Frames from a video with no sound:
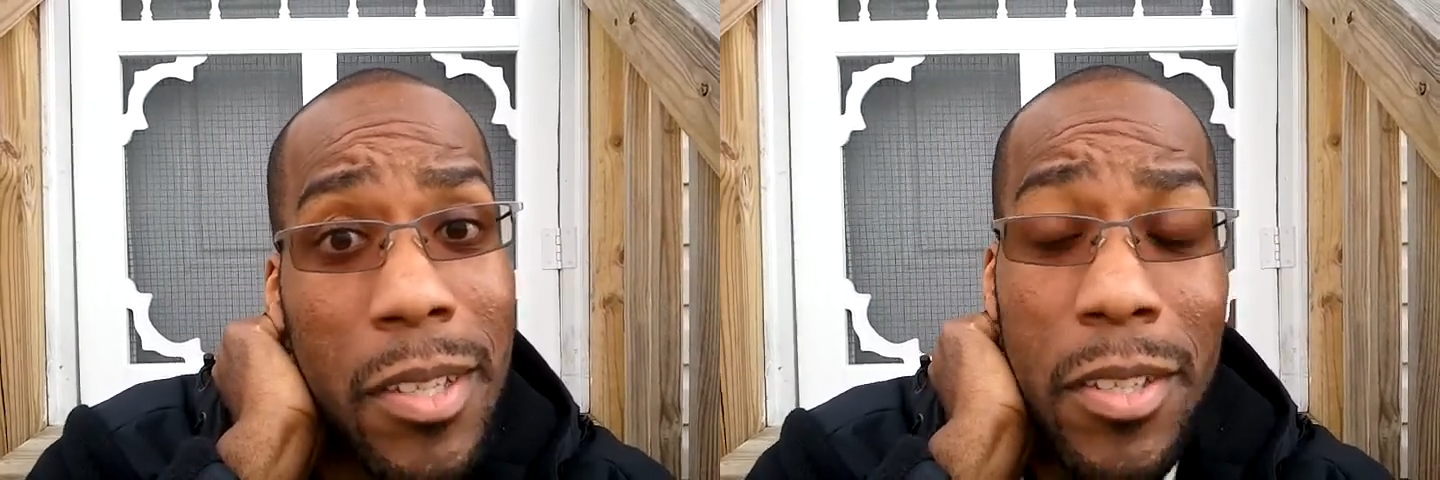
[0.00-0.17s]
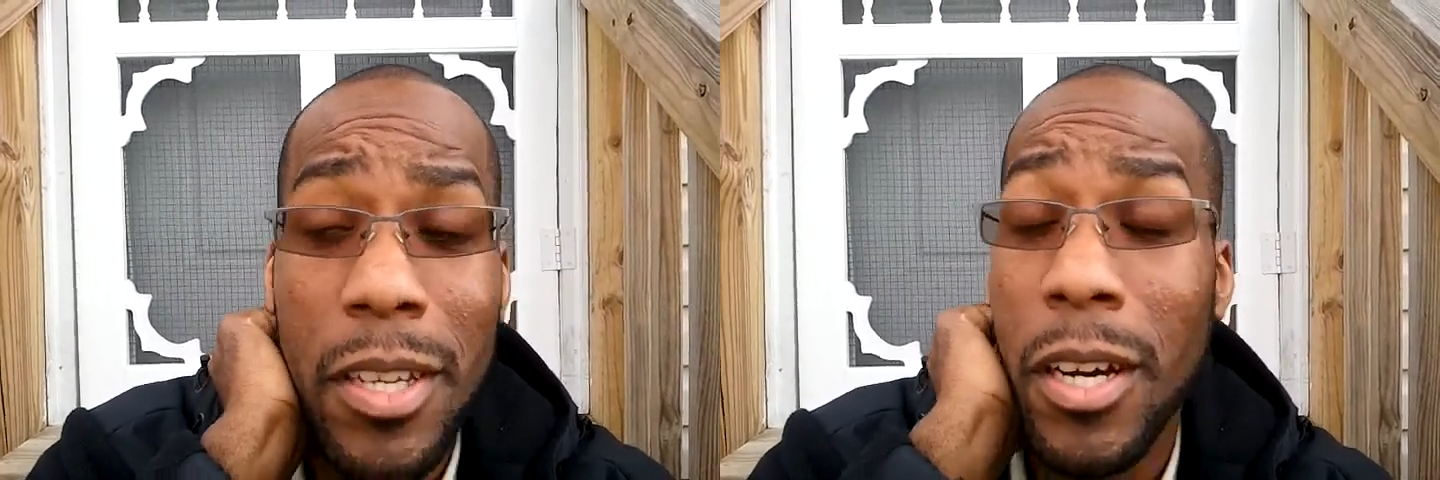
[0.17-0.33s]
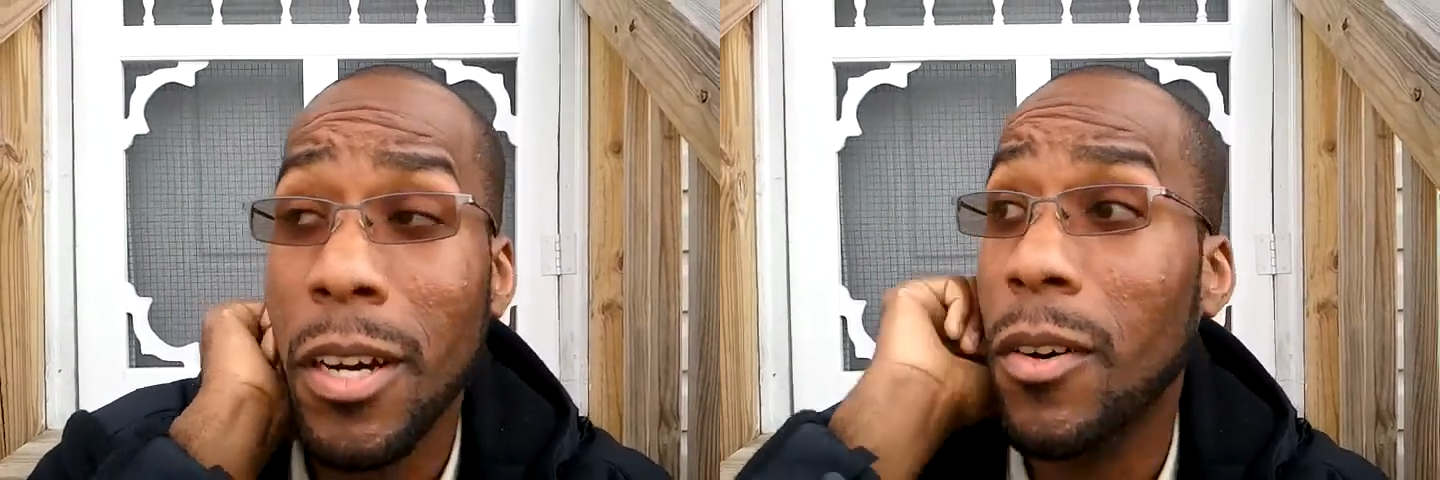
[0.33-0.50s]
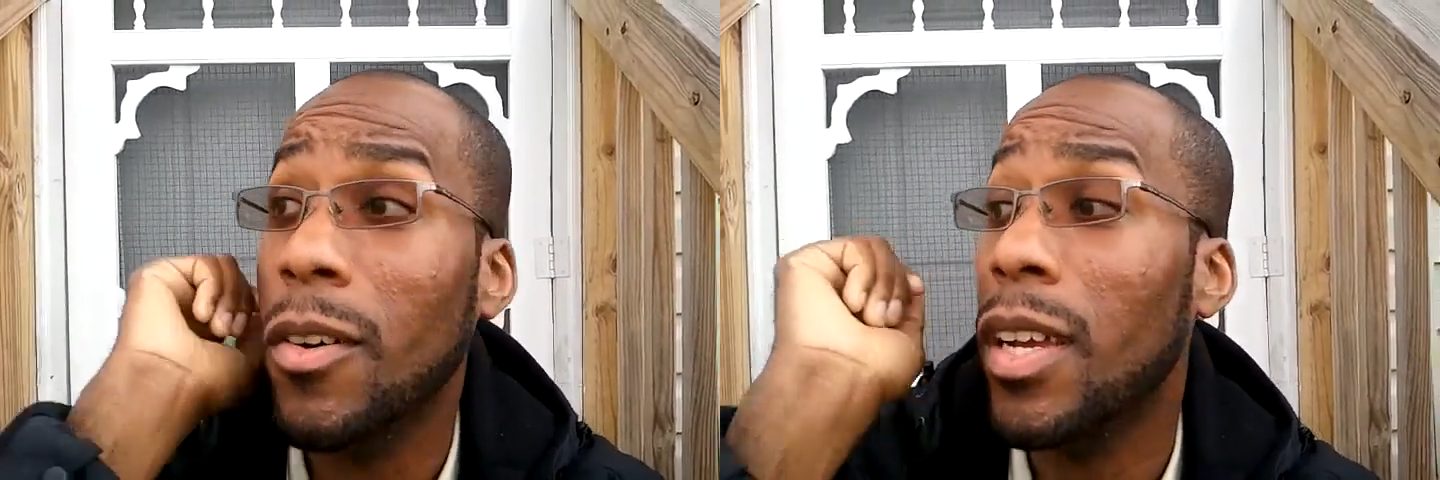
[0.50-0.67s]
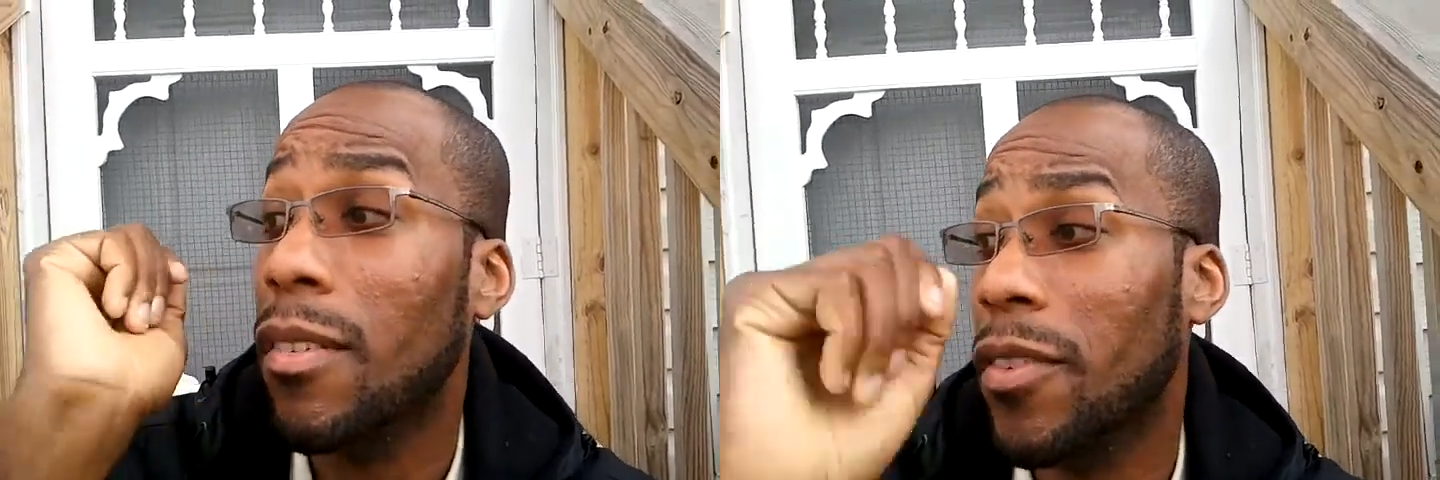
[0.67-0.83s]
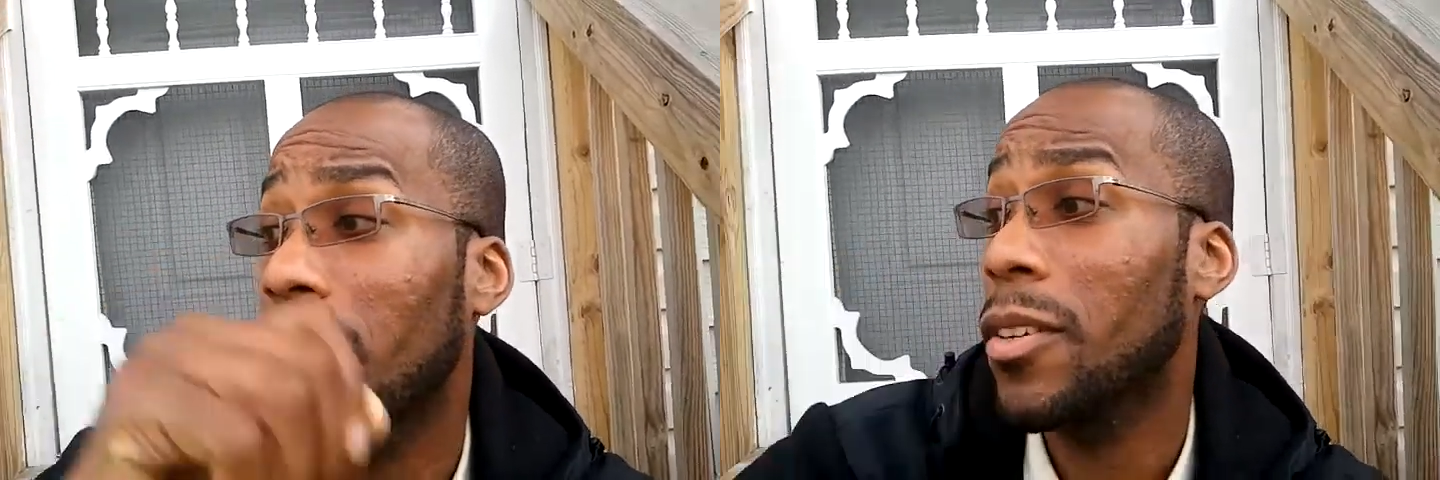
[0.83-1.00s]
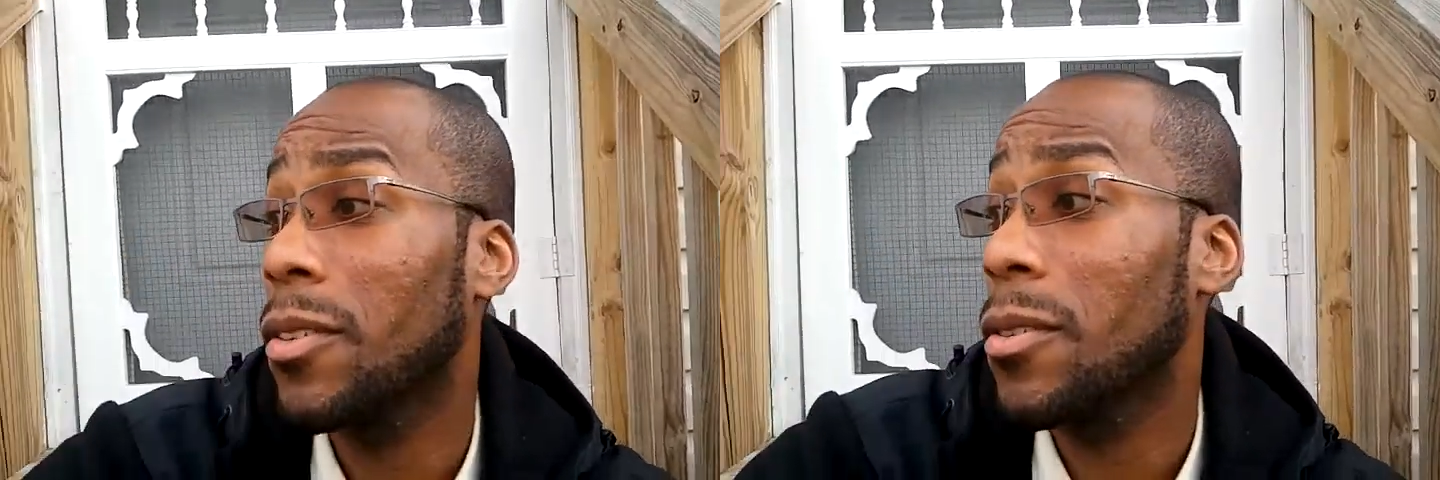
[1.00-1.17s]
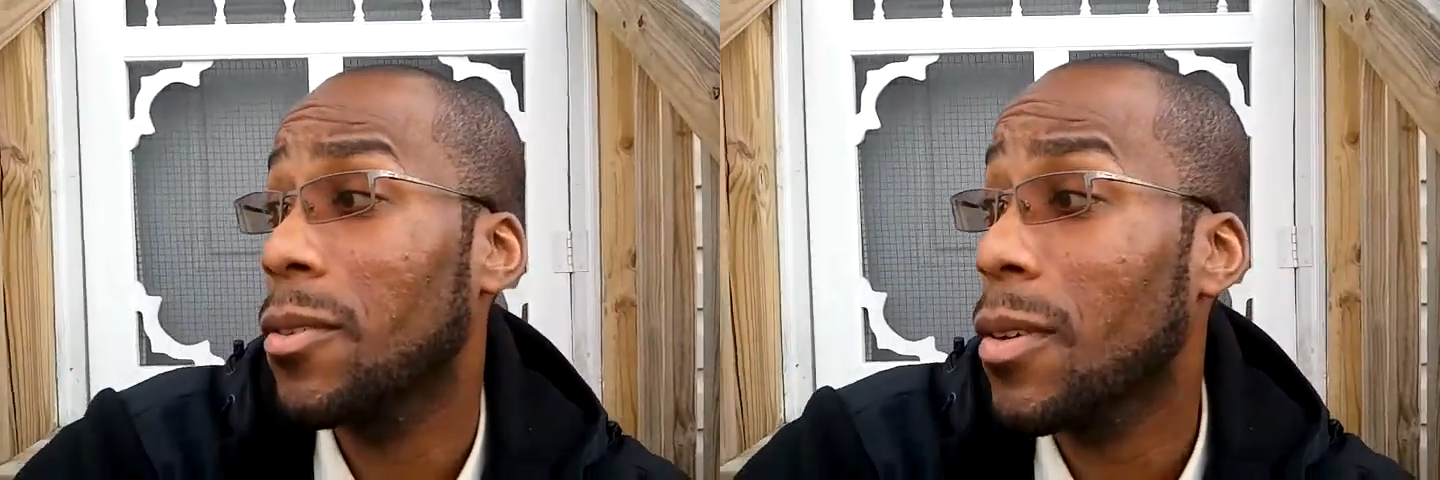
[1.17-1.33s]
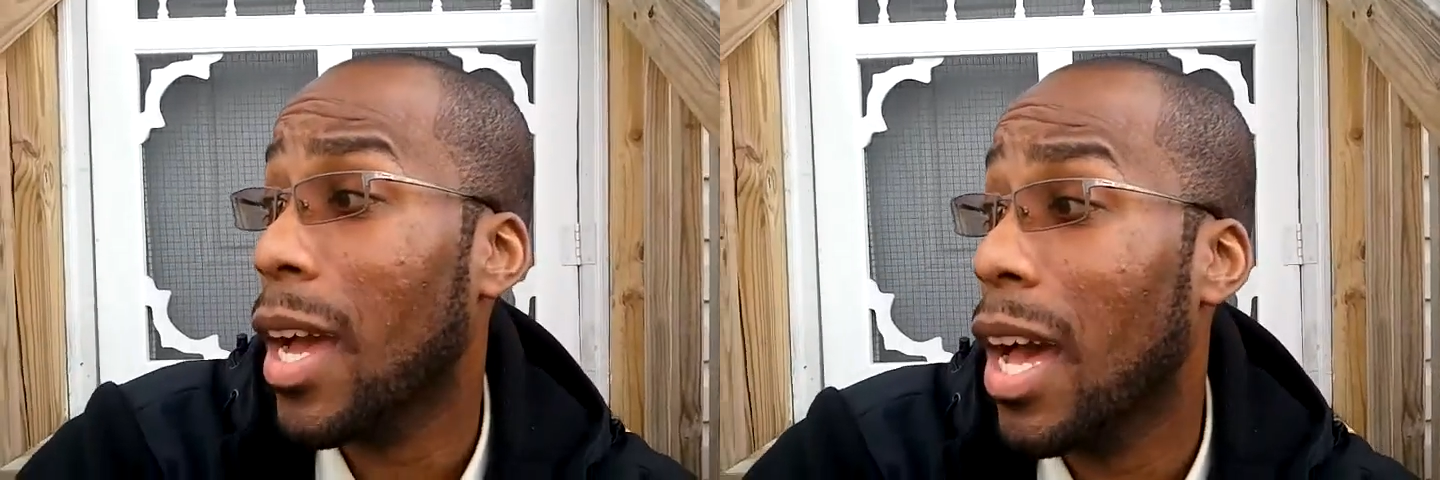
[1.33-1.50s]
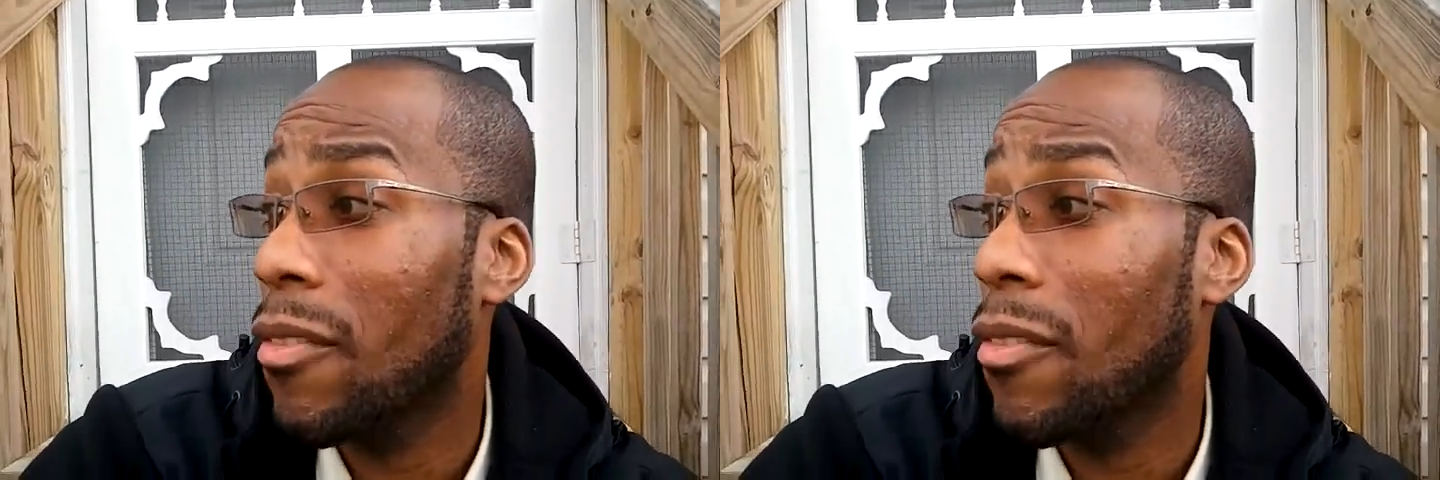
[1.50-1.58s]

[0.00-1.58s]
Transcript: So if you